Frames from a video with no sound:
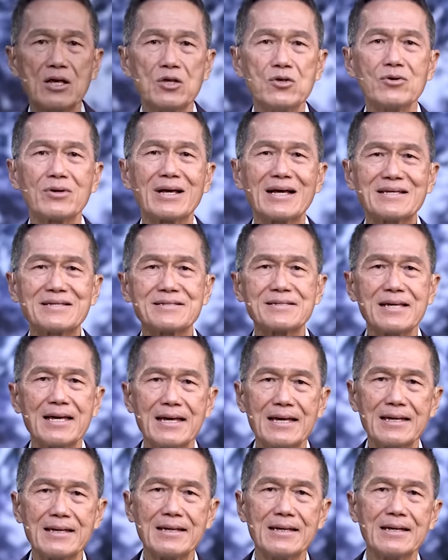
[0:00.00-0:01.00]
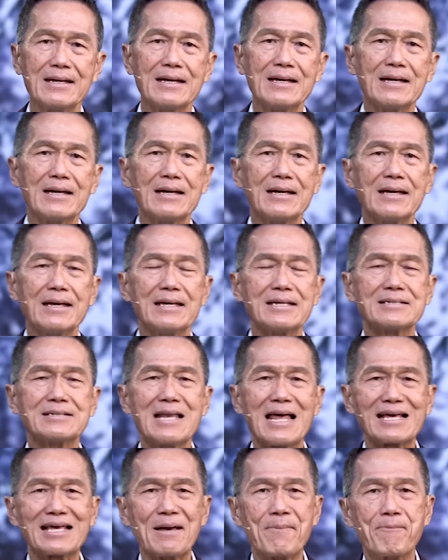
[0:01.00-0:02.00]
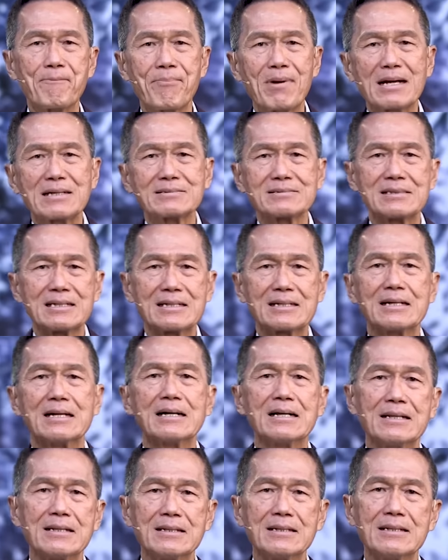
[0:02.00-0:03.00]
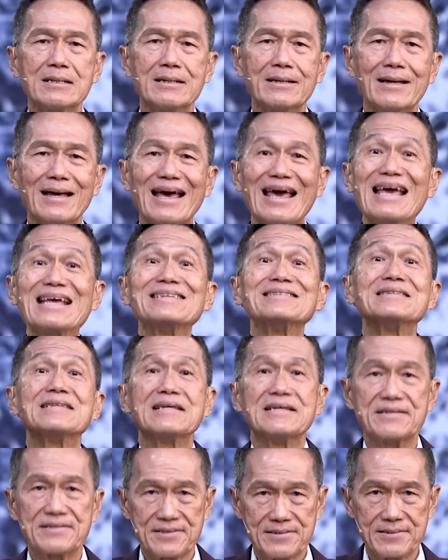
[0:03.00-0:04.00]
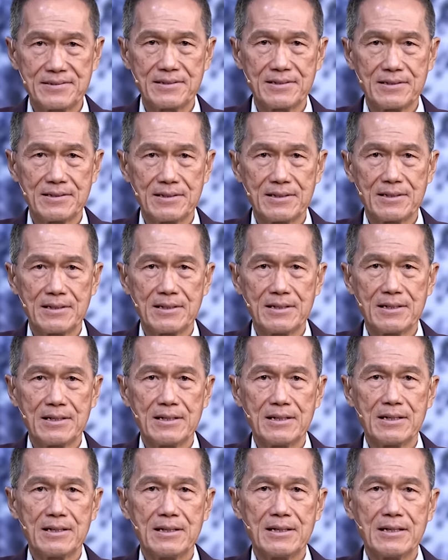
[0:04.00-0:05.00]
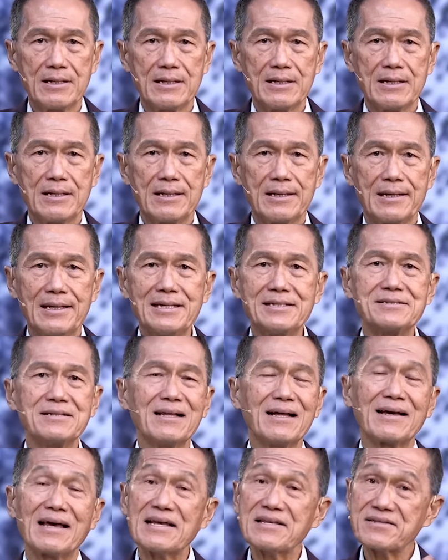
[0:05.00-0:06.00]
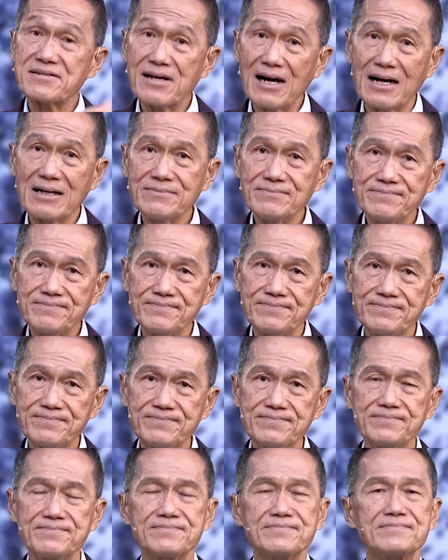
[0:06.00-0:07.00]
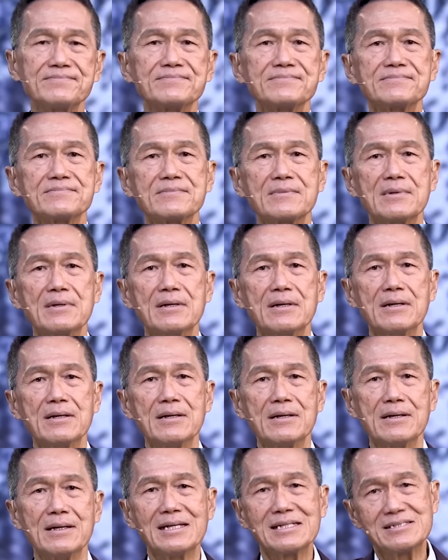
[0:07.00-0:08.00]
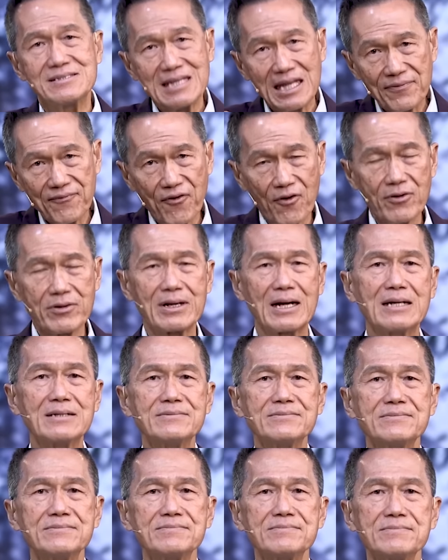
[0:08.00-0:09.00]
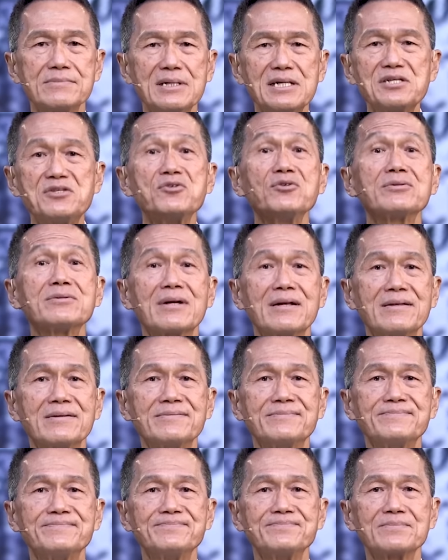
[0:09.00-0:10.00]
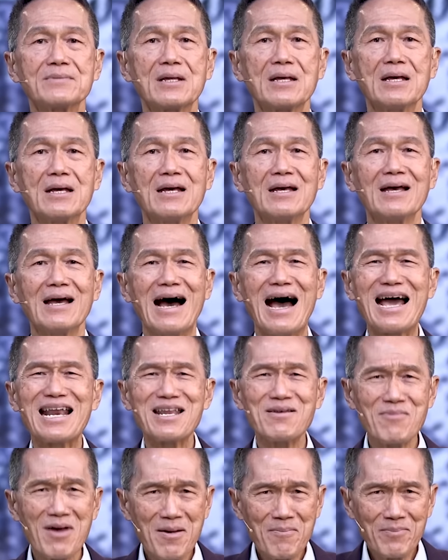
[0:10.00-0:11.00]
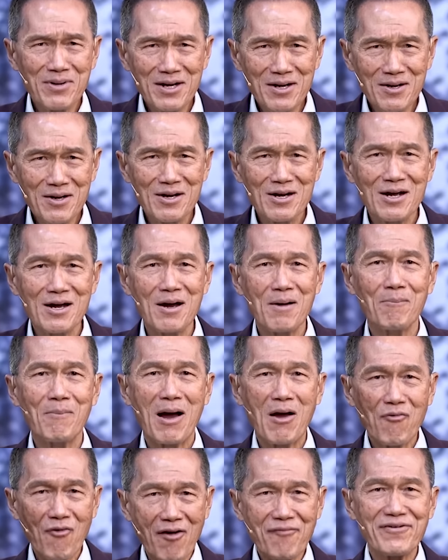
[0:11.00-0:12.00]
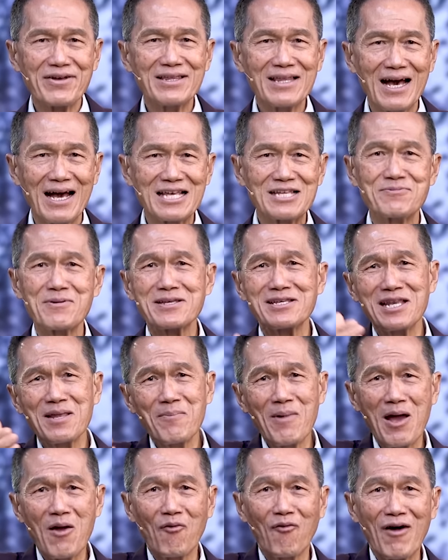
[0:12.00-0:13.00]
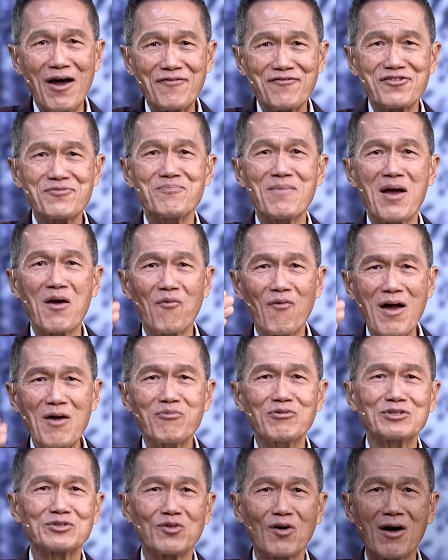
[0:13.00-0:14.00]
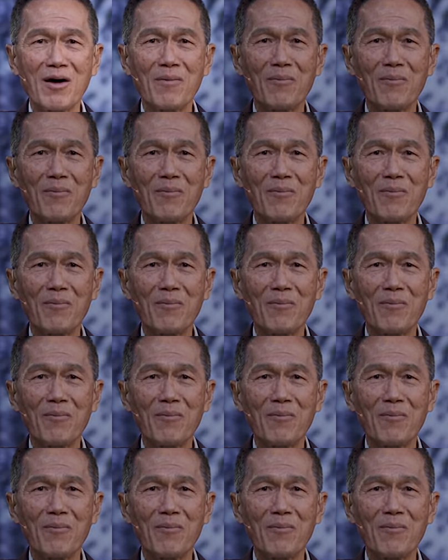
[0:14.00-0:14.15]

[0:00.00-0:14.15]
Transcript: You can say he's like a practical atheist. He's not against God. He's not for God. He's neutral. I remember my wife and I, especially my wife, if my wife will talk